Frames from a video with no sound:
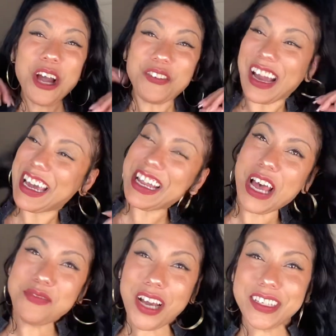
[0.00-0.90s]
Right?
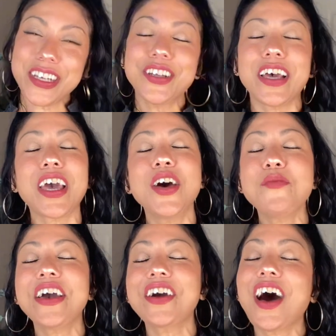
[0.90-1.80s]
I'm not here like, oh
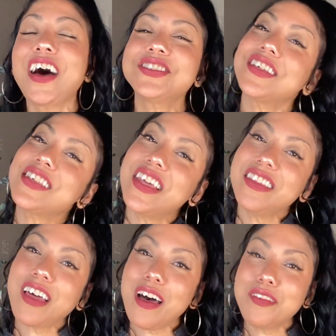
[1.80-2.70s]
my gosh, does he
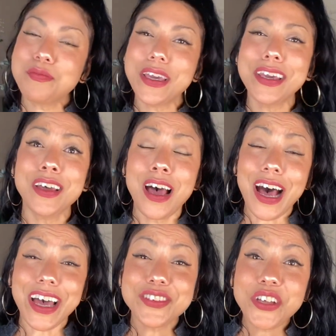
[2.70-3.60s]
love me?
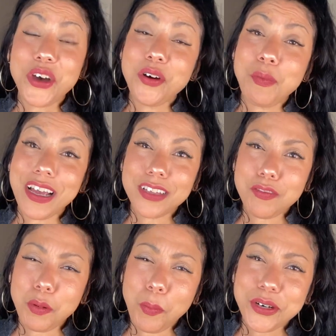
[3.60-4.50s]
I don't know. Am I a
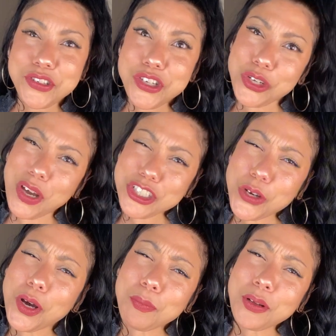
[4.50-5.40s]
lovable person? Do I show
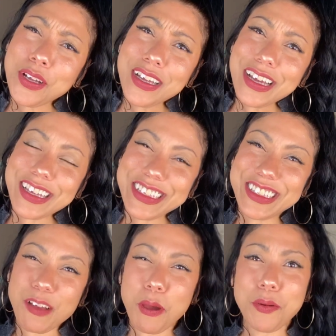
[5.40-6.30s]
up?
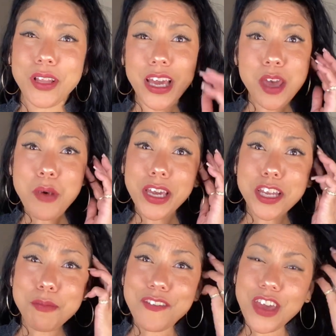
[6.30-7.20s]
Like people are like, am I going
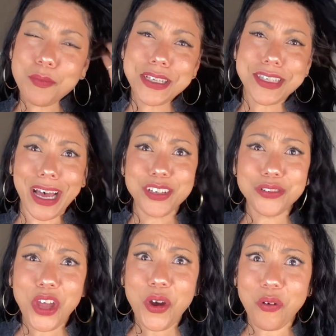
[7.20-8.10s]
to be famous? I don't
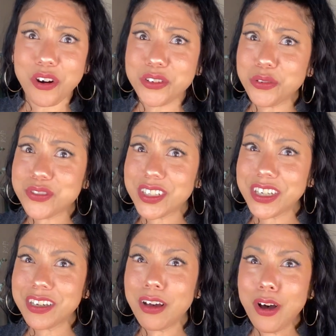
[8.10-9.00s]
know. Are you
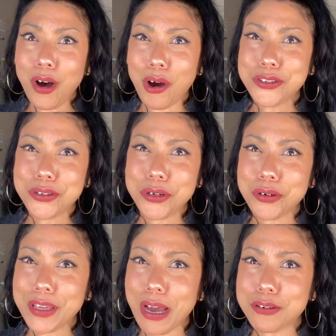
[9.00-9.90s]
sitting on your
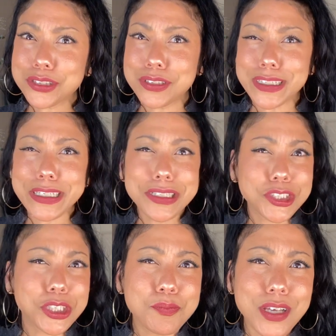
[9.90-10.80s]
couch and eating
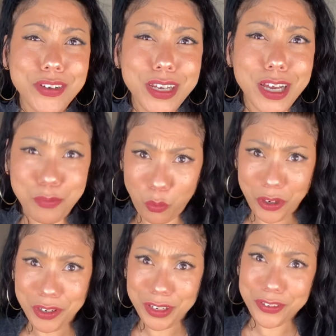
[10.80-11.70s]
chips every night, but
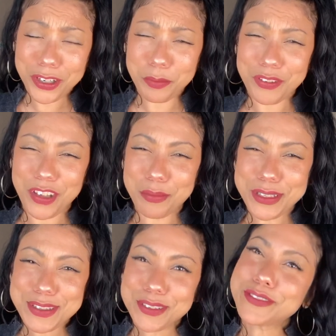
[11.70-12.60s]
wondering if you're going to be
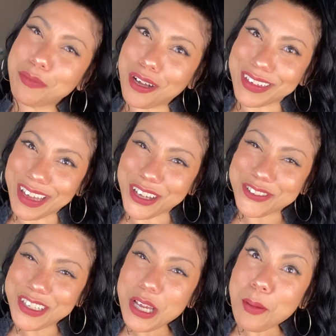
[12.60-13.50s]
famous? Come on now.
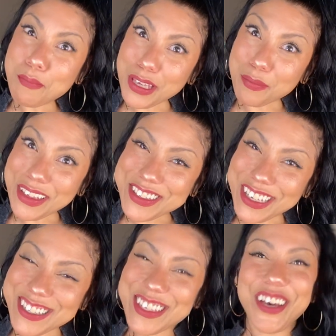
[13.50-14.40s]
Make it make
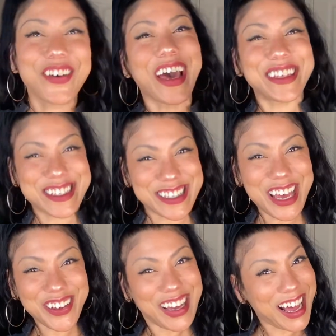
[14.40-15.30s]
sense. Okay,
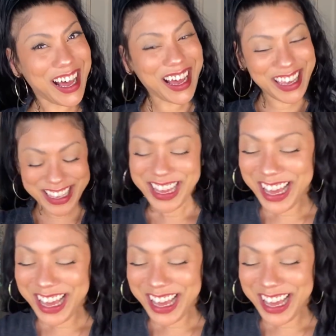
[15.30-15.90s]
so hi.